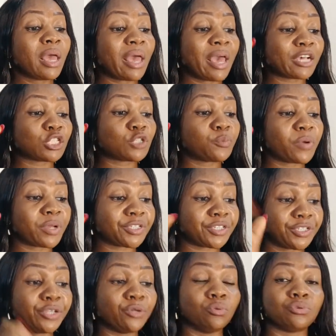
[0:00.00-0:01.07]
Express
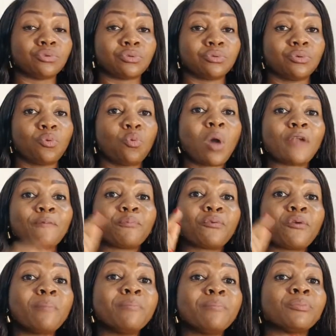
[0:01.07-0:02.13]
News who
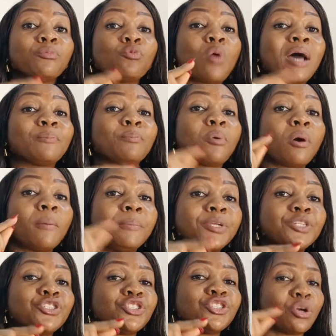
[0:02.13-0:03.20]
had
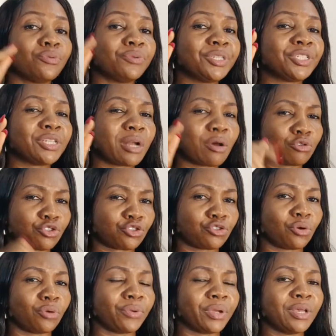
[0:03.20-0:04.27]
published the original
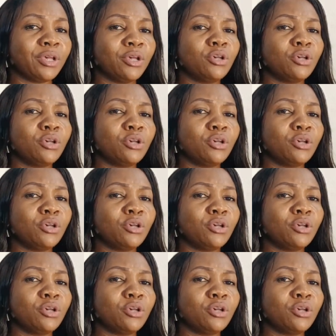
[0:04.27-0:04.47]
story.